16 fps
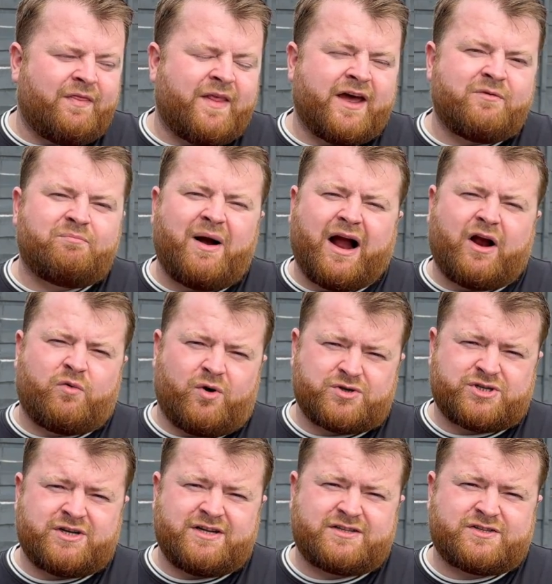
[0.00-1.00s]
then
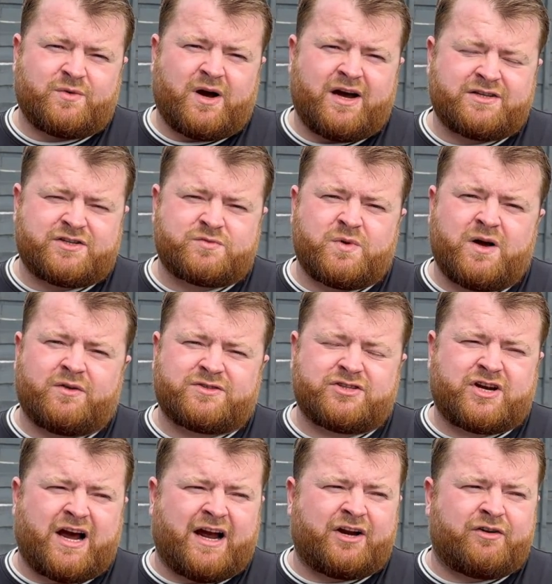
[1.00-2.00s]
backwashing it twice as well
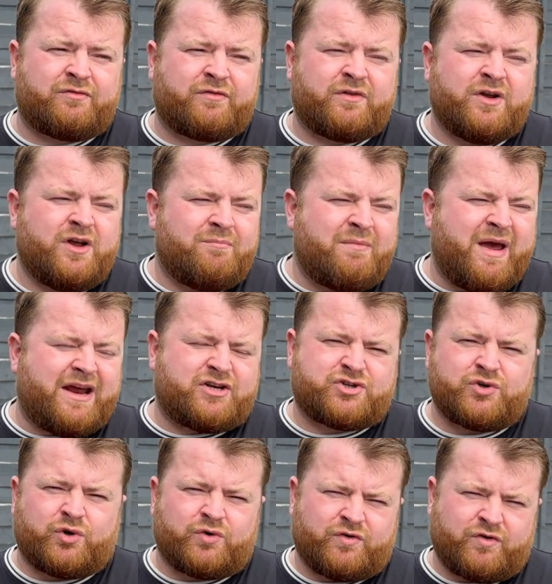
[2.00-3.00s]
to kind of make
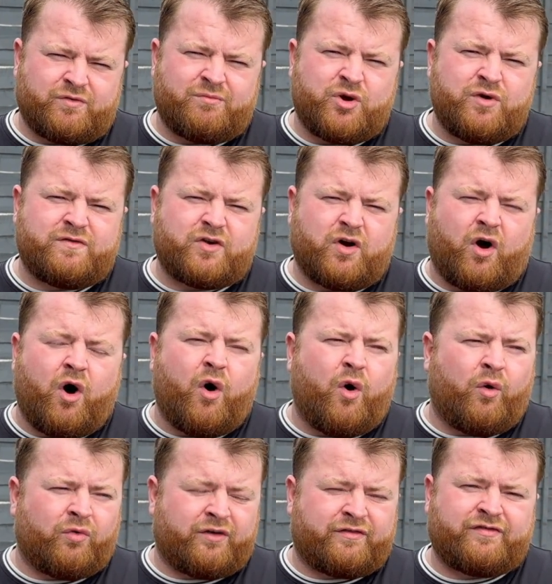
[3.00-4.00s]
sure I removed
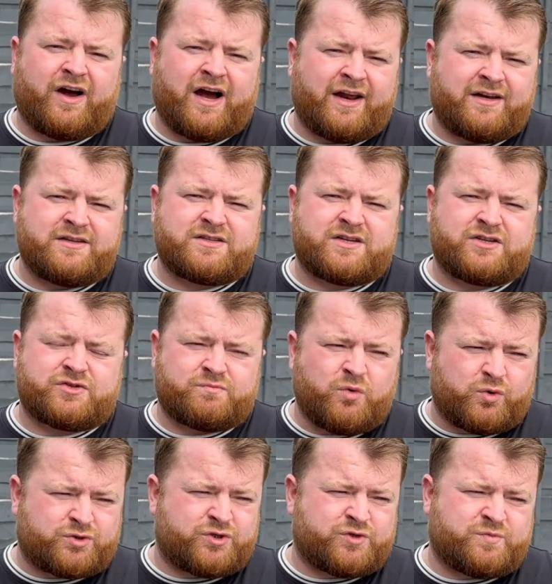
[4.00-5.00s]
all the fines as
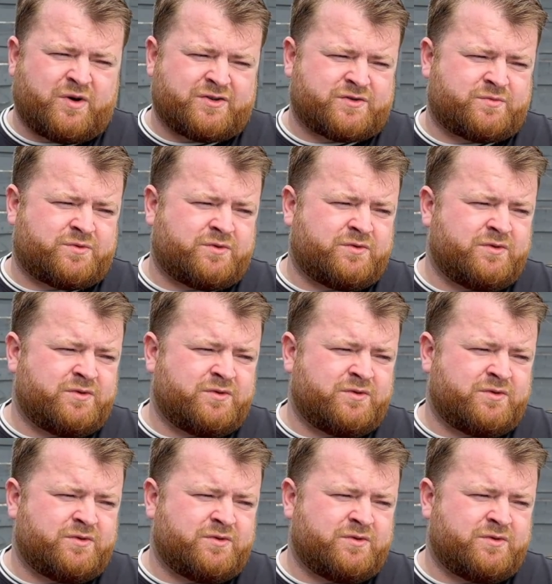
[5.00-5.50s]
much as possible.